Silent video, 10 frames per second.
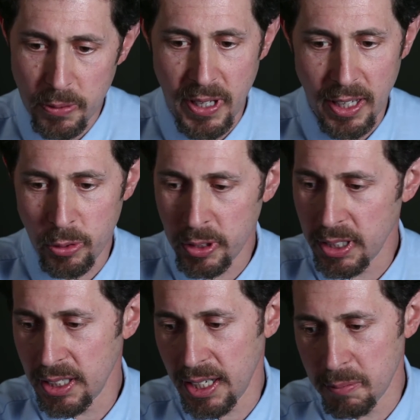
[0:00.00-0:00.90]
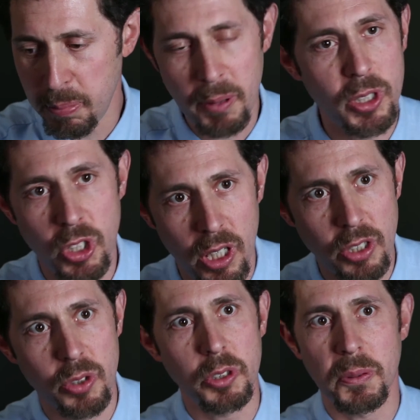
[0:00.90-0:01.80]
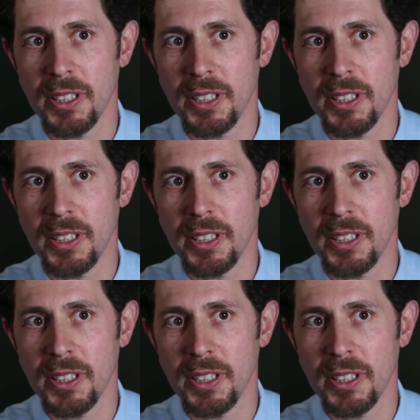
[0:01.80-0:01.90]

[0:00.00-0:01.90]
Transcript: of not only like public charter schools,